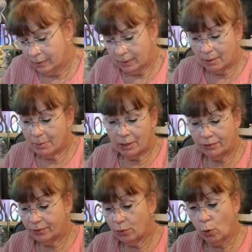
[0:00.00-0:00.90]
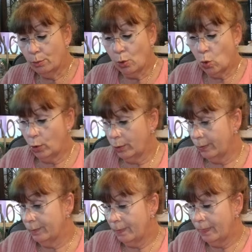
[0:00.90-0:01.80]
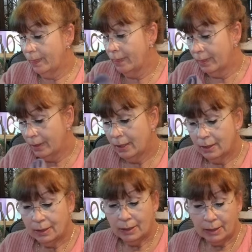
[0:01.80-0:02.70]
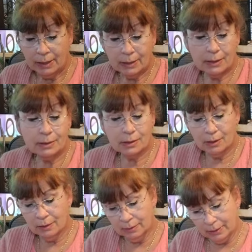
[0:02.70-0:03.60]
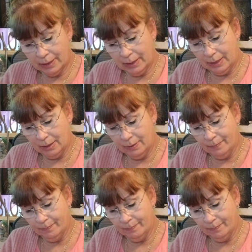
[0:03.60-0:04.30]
a month or more. It is linen,